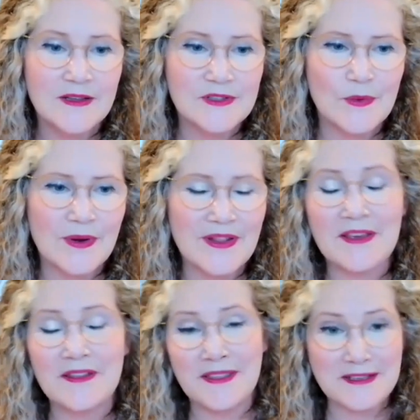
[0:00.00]
So one of
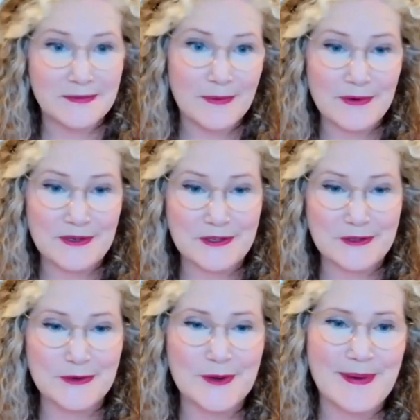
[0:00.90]
the other things we wanted
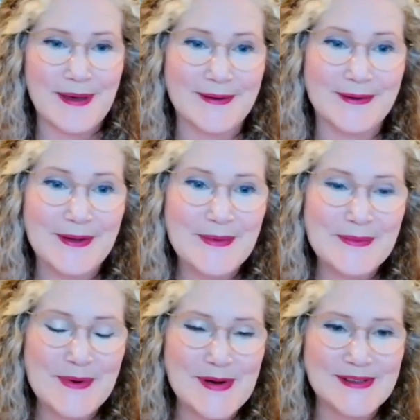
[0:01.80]
to talk about
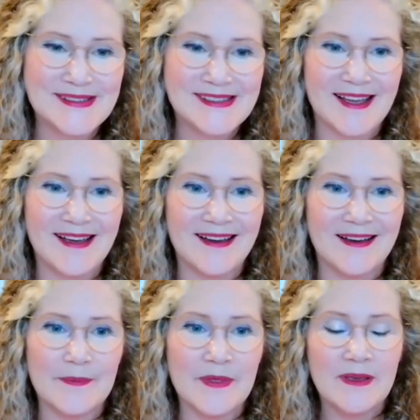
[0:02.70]
was
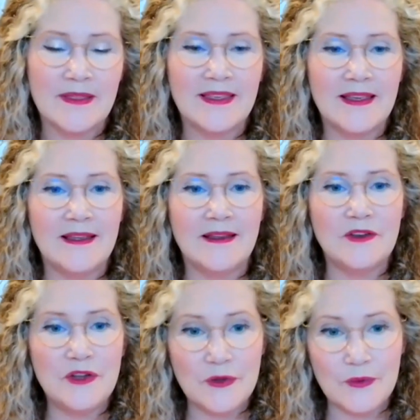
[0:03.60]

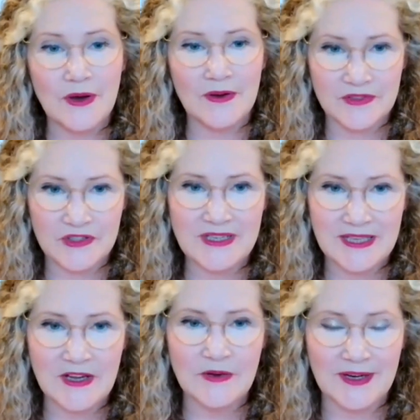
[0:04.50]
the new
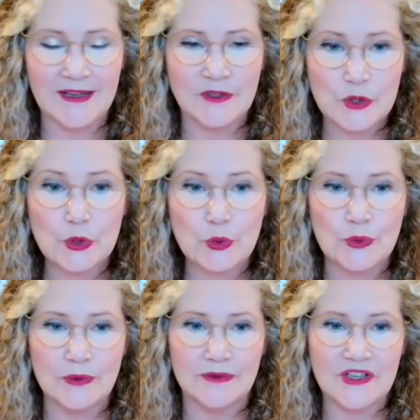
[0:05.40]
GC online
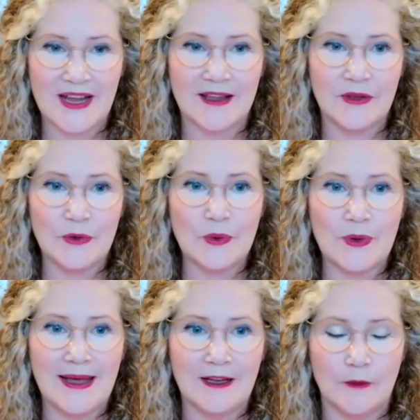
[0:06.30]
tool,
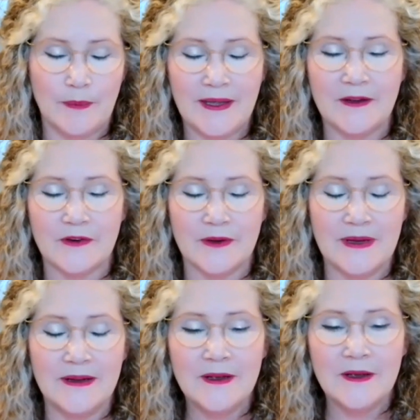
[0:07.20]

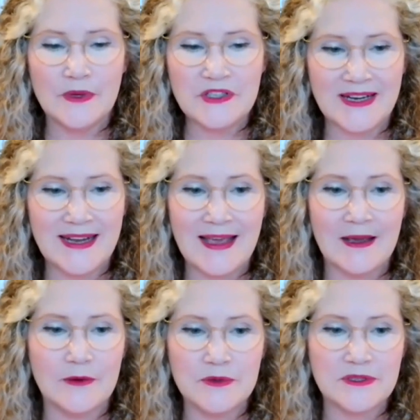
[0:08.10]
CheckYourLLPAgreement, which
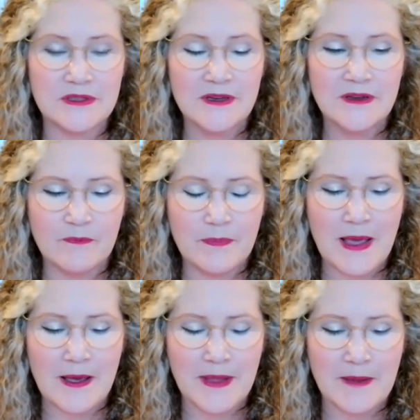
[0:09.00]
allows
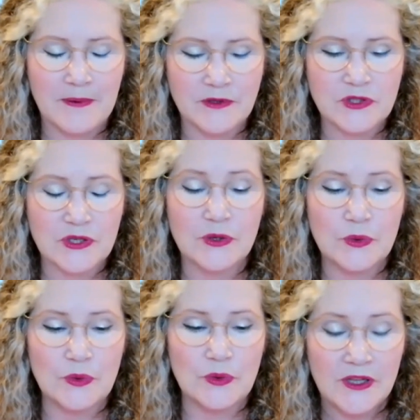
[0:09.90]
people
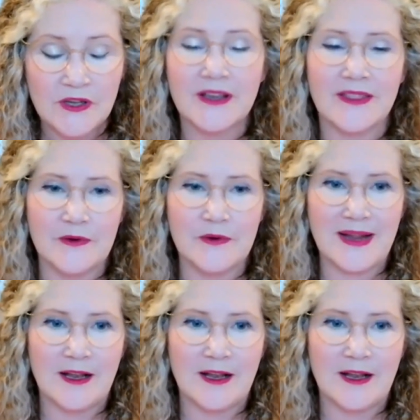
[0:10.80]
to look at their own